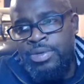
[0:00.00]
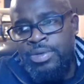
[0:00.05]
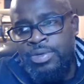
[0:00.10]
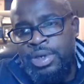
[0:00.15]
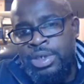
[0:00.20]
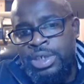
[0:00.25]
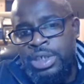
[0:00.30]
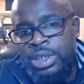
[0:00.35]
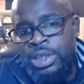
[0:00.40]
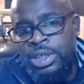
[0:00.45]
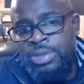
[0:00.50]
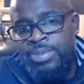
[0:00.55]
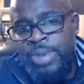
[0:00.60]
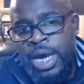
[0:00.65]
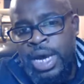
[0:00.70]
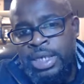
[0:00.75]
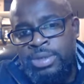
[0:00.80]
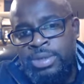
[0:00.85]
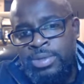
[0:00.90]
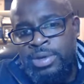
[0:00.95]
reached its
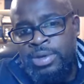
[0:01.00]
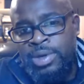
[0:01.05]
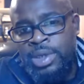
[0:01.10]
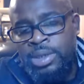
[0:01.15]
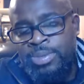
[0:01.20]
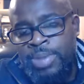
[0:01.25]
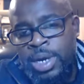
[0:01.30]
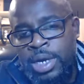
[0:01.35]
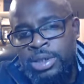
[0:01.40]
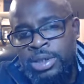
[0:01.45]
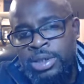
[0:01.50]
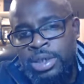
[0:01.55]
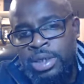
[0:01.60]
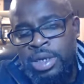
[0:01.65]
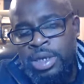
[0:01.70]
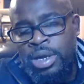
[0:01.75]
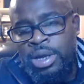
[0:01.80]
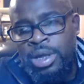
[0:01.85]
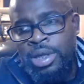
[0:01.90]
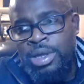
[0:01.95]
maximum
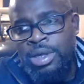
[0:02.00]
expansion.